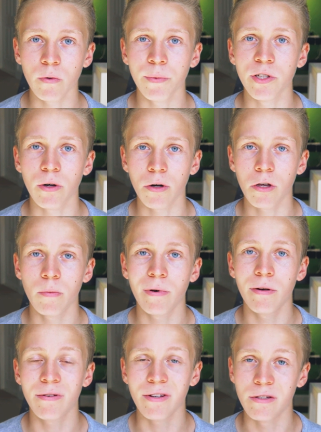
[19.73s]
Talking
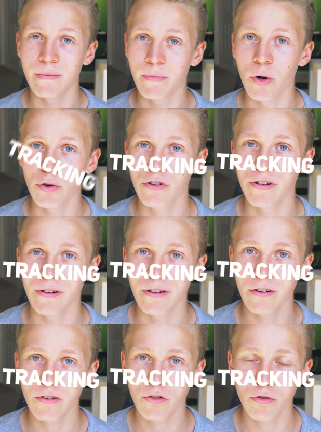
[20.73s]
about is motion
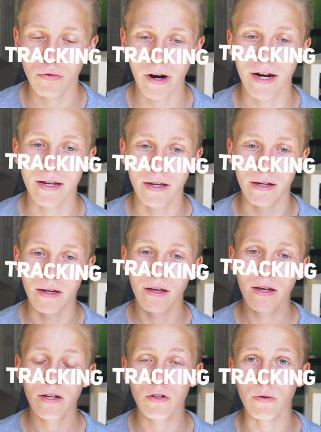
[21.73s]
tracking
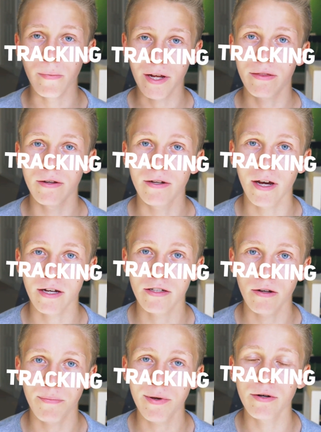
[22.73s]
to make the text
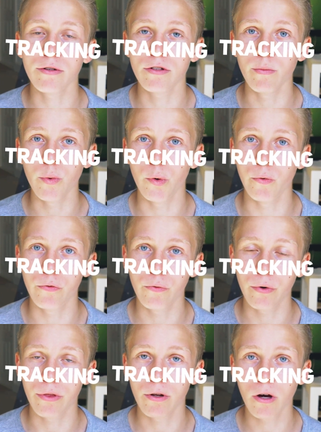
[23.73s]
appear to move
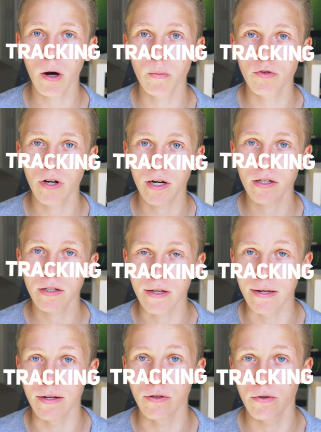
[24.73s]
with an object
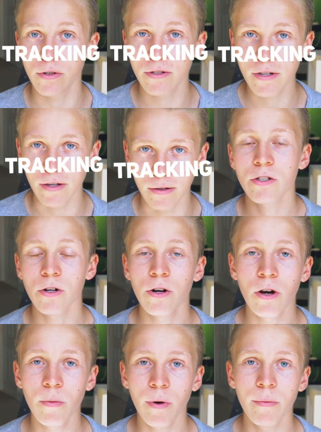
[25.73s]
in your scene. Start
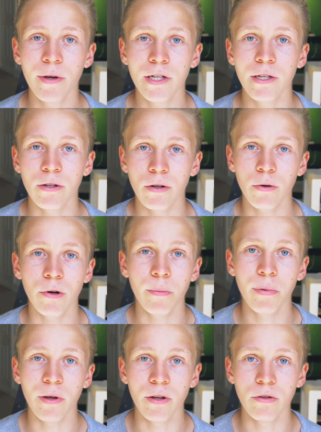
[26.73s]
out by making your clip
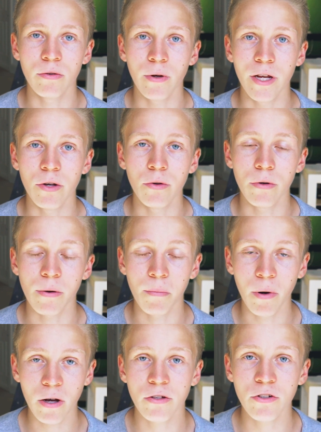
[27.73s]
into a new
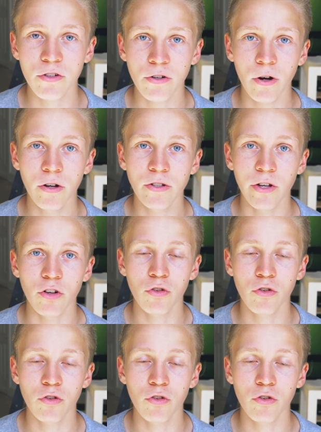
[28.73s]
composite shot and